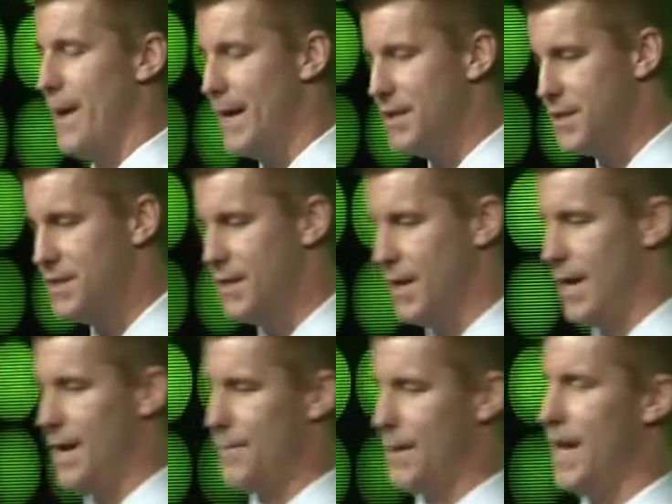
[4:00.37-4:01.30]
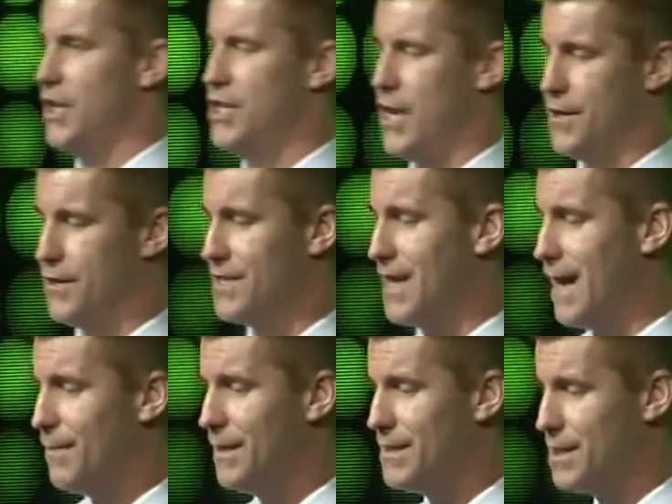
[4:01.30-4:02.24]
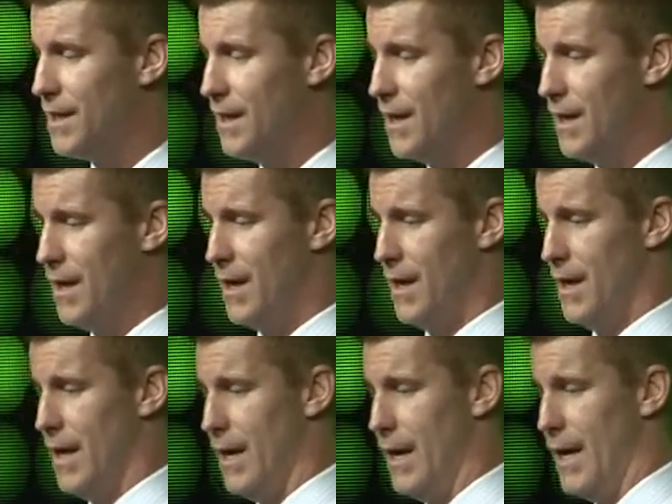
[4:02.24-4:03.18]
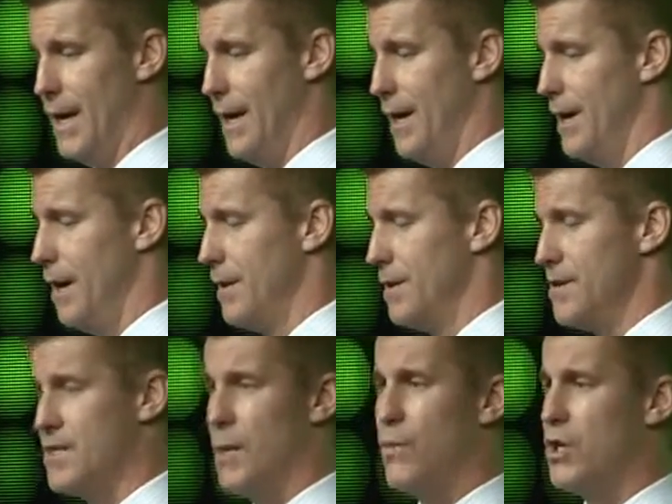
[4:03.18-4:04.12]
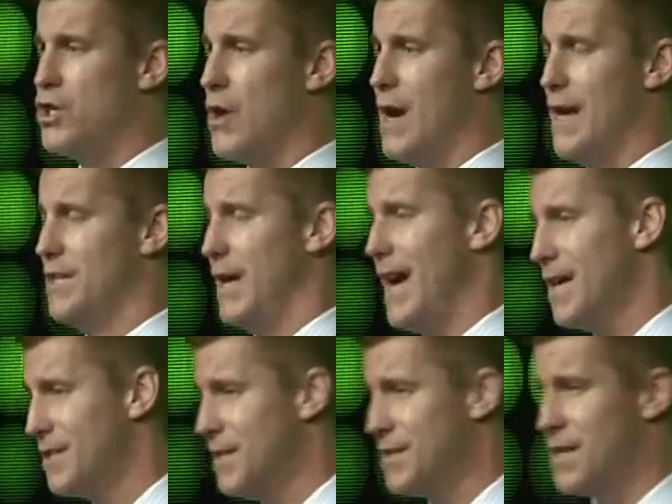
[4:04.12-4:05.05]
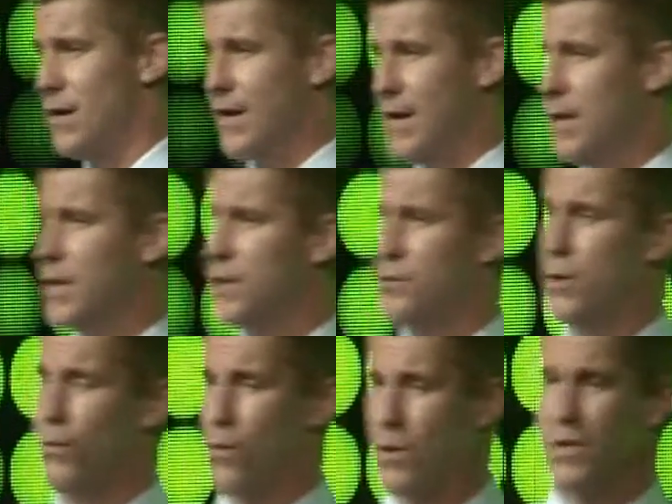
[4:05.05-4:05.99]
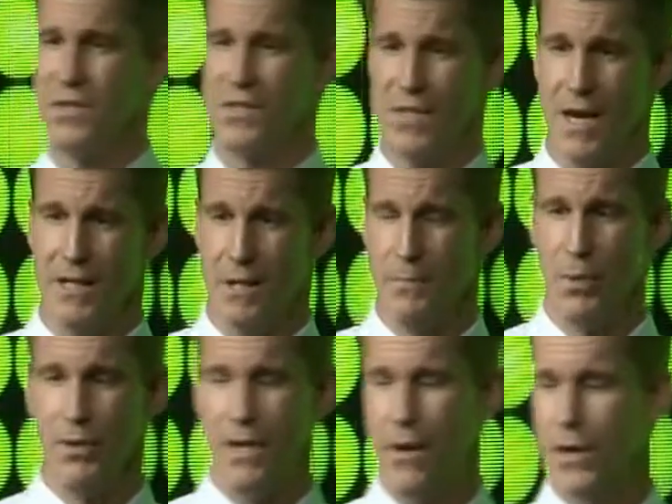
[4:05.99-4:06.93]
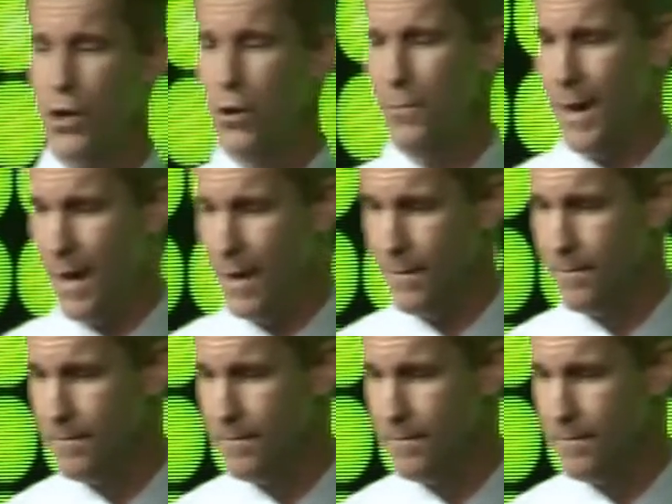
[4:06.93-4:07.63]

accessing an application on our tablet, someone trying to access our Kellogg's Rewards site to pull down a coupon.